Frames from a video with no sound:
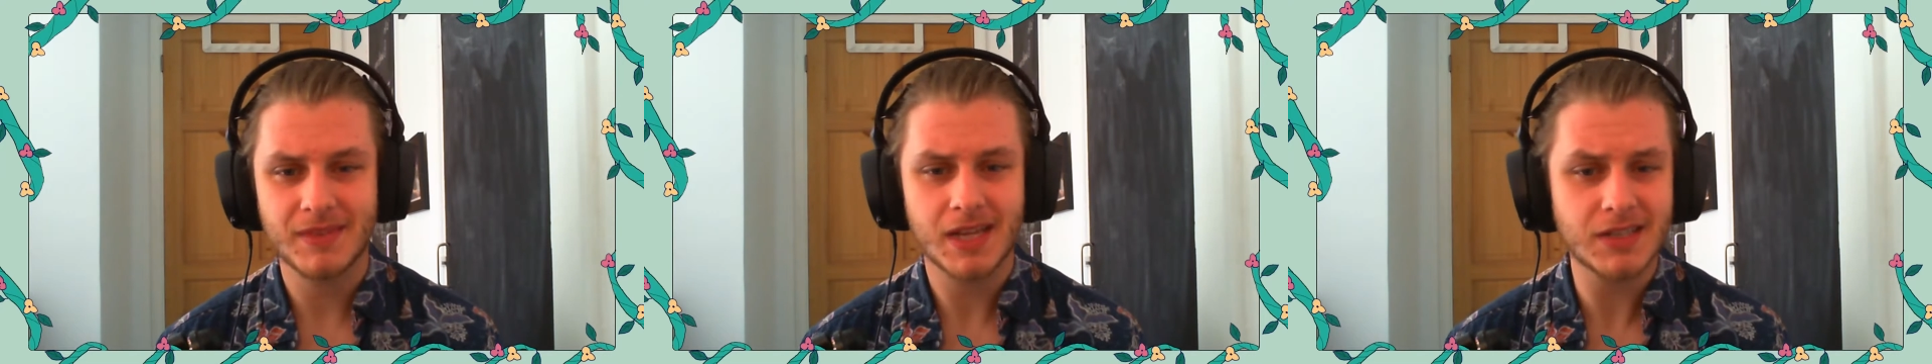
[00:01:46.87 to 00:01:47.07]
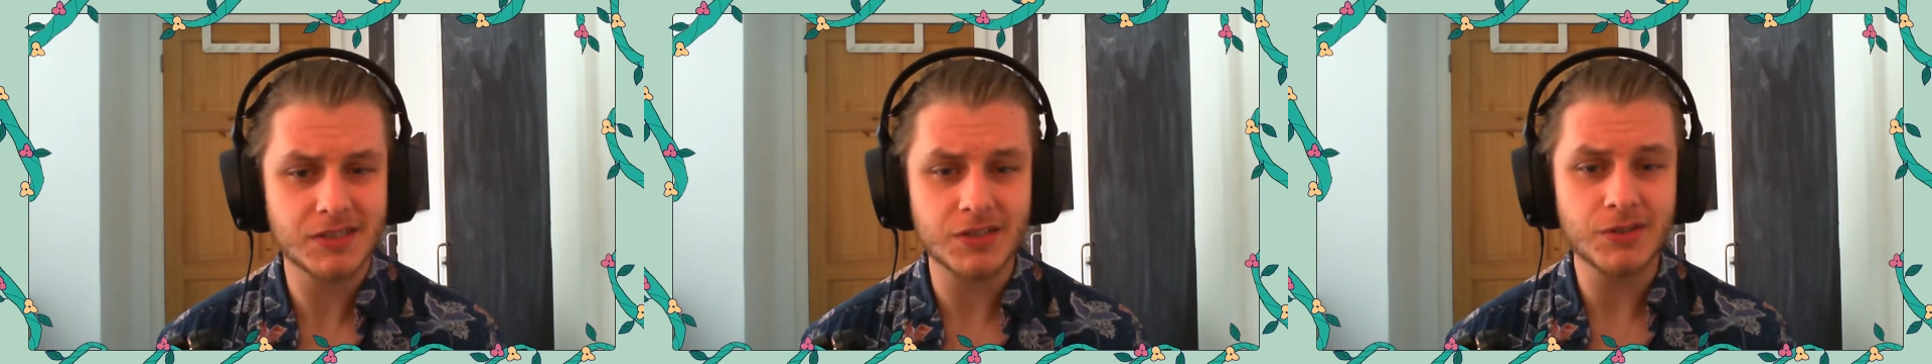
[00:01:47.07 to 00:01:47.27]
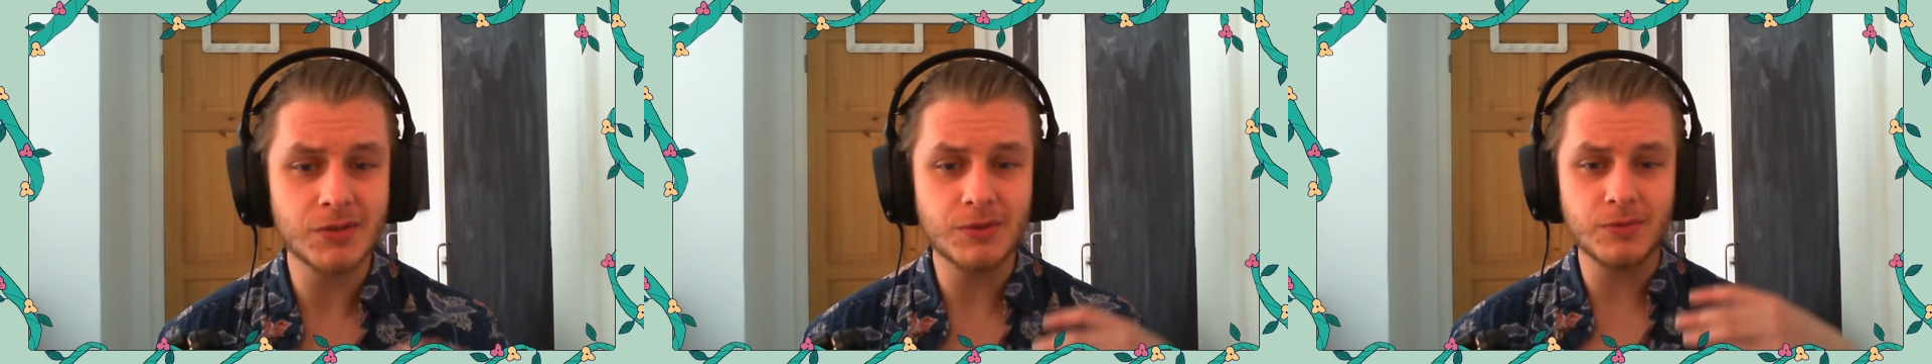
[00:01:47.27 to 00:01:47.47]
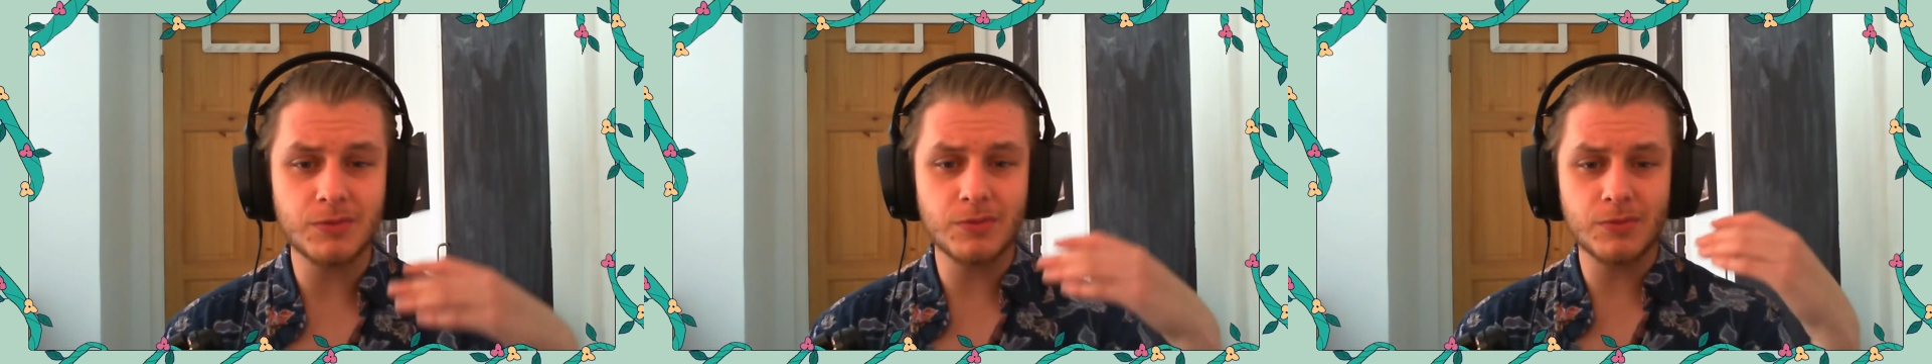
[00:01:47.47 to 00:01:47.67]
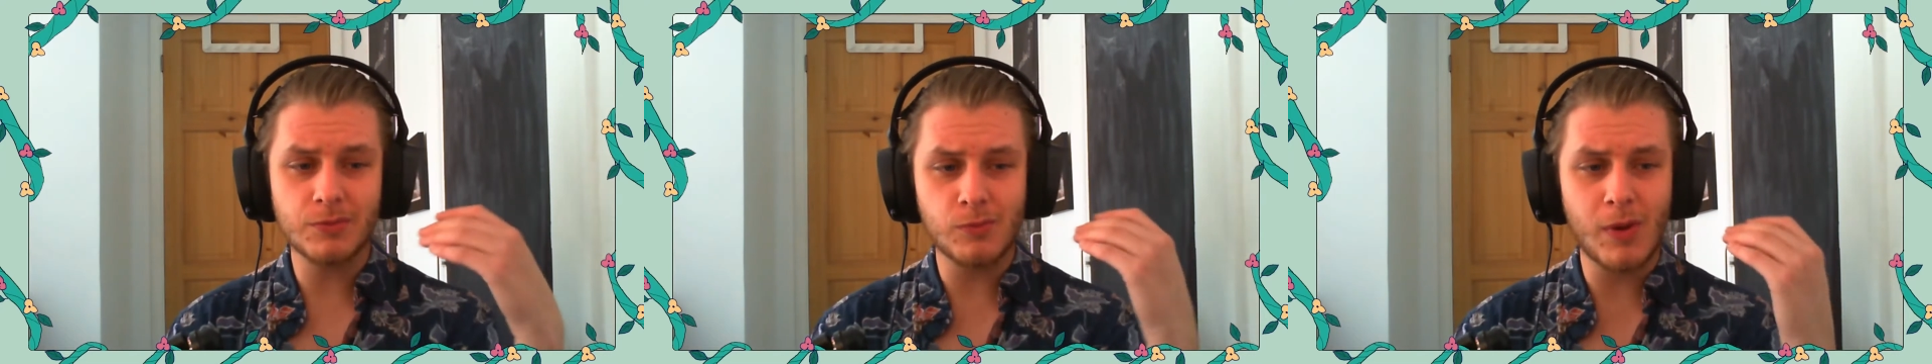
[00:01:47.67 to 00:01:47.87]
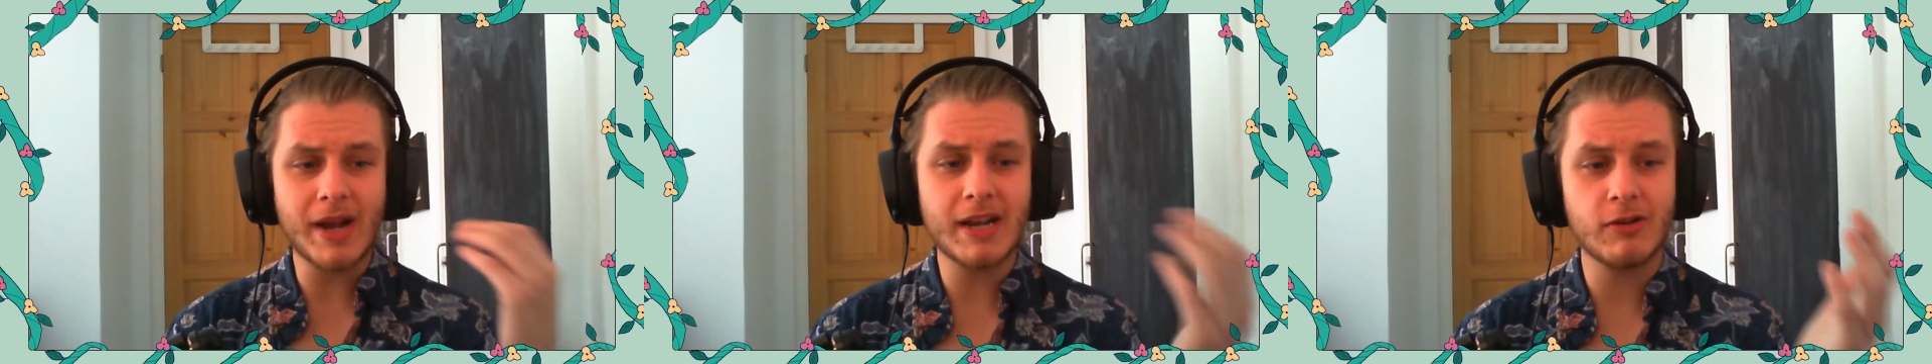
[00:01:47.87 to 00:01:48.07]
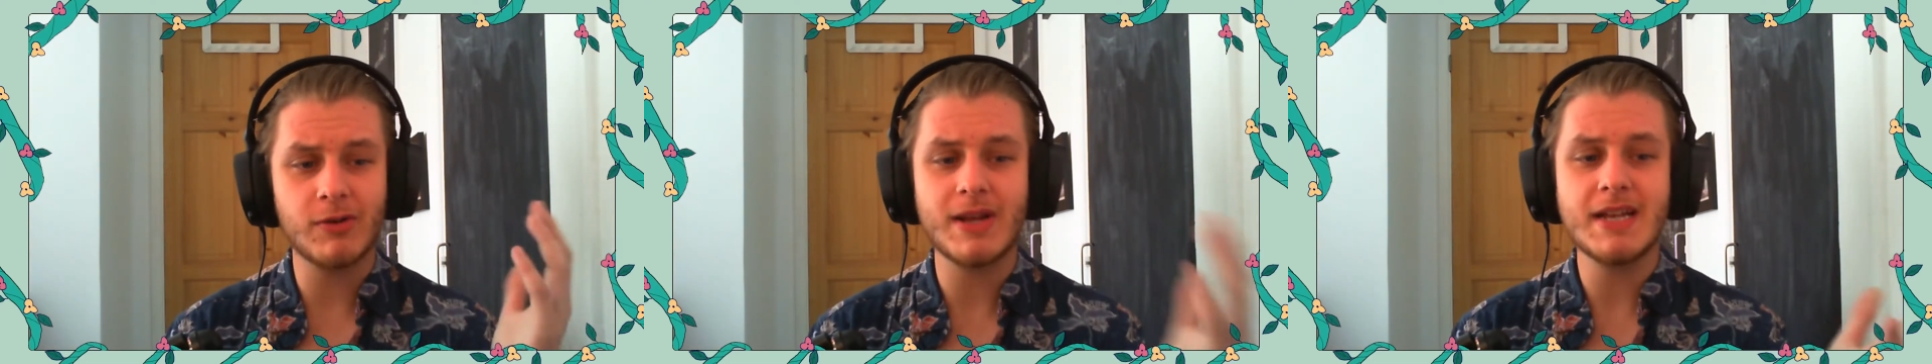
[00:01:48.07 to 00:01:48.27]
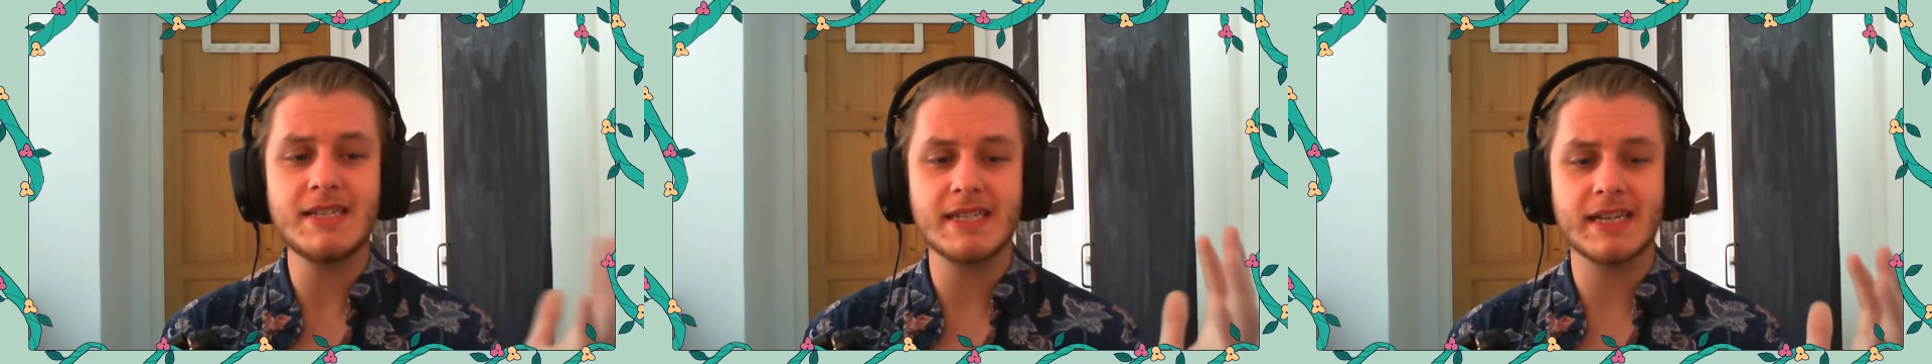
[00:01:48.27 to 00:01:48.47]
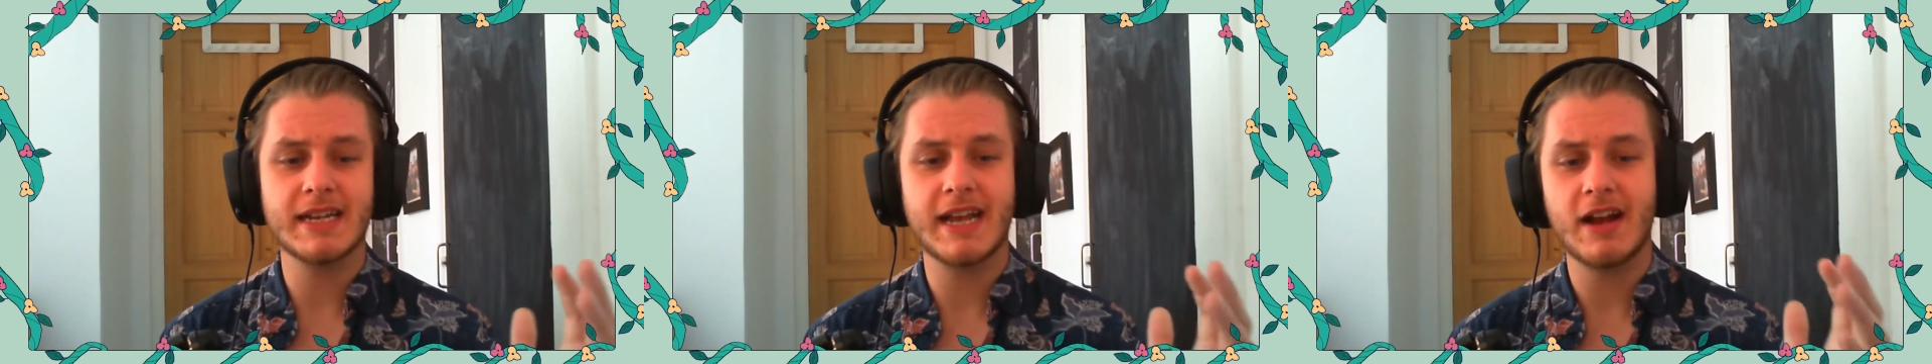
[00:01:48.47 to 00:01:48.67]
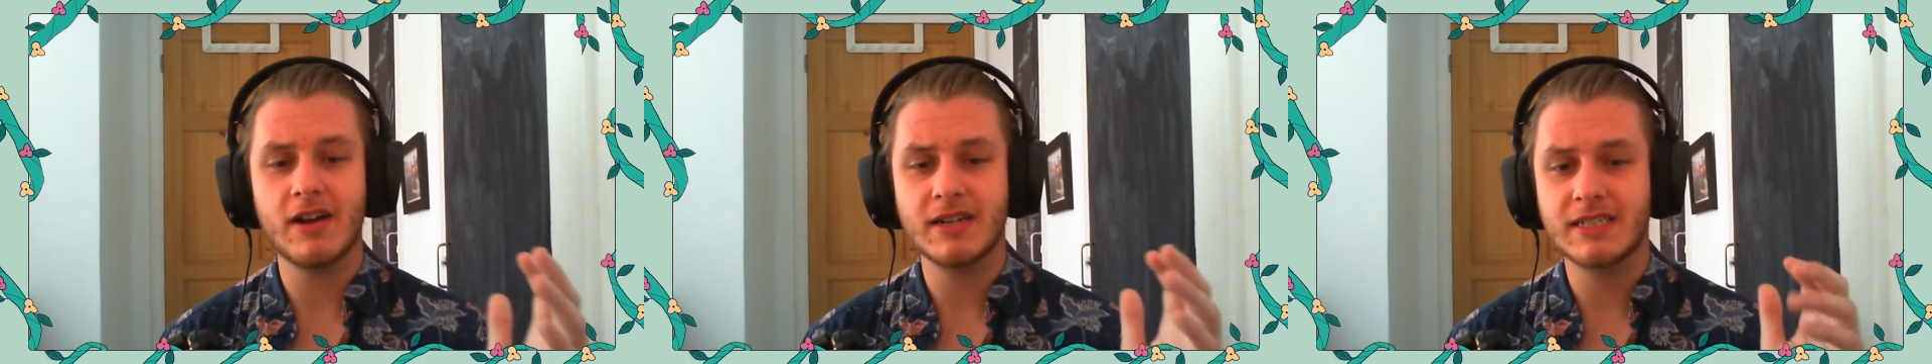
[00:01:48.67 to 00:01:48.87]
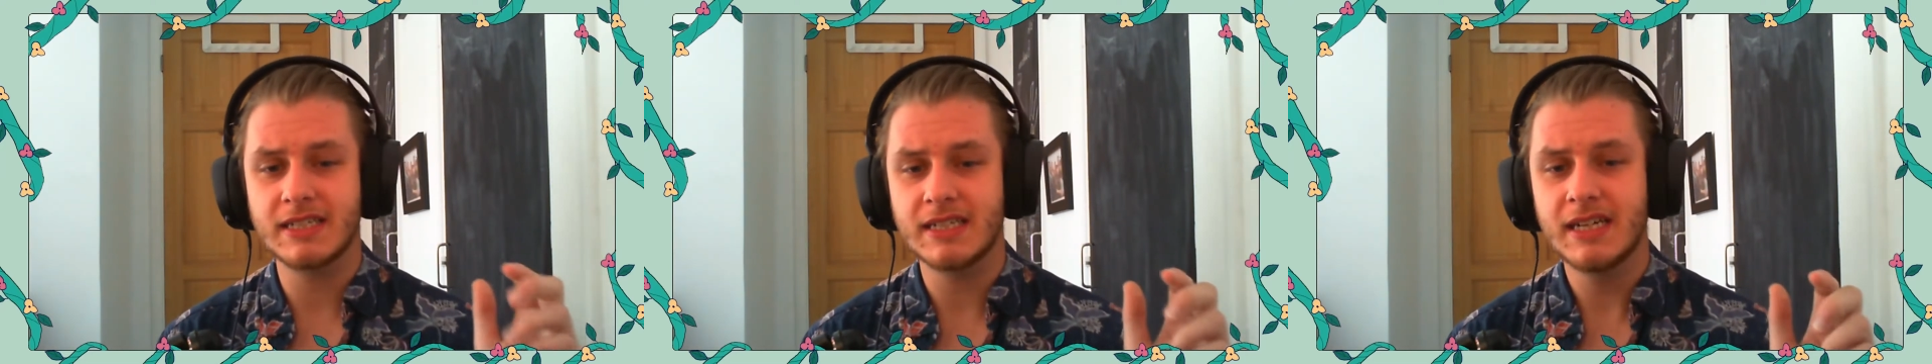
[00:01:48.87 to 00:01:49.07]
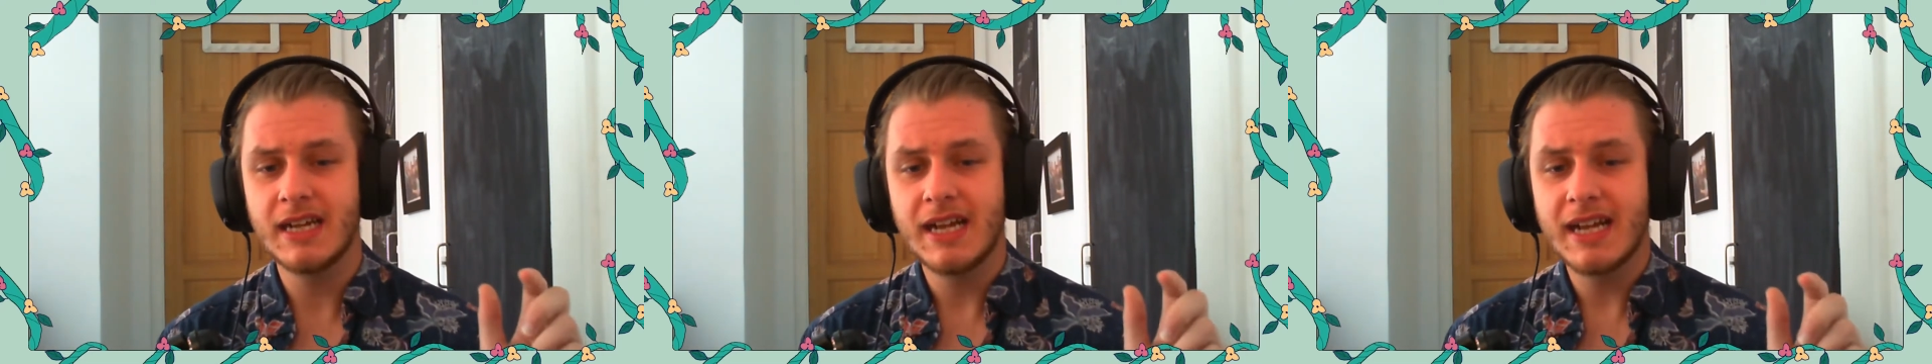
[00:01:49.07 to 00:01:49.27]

So when creating a character,